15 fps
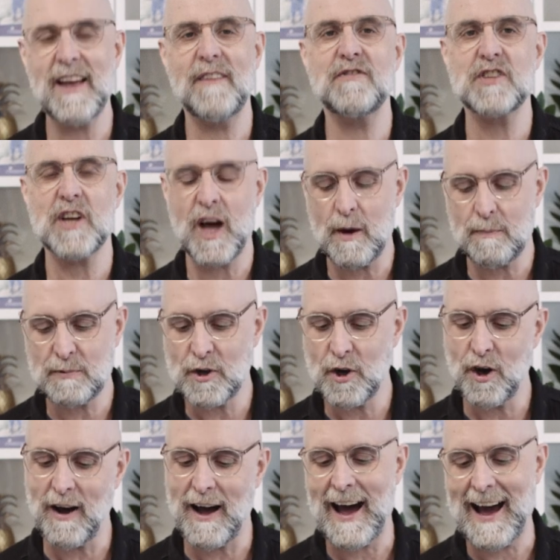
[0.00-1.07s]
Lift up
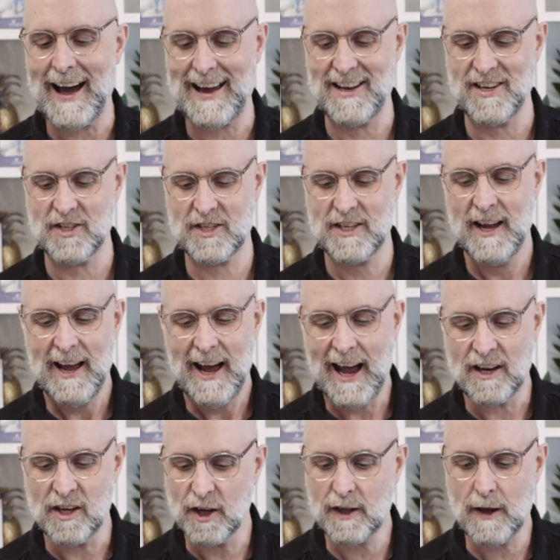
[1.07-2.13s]
your eyes
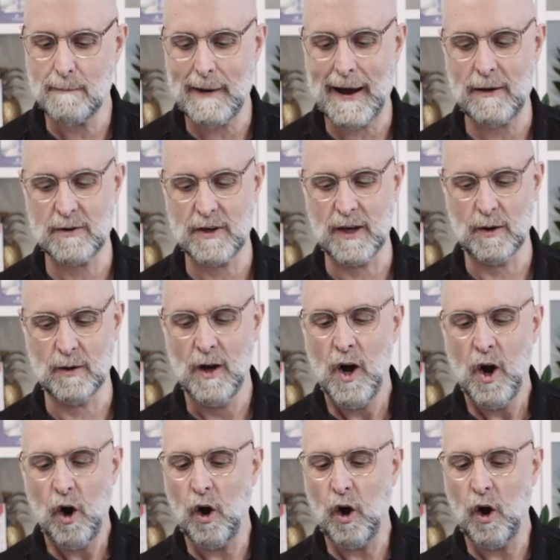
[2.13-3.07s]
and look about you.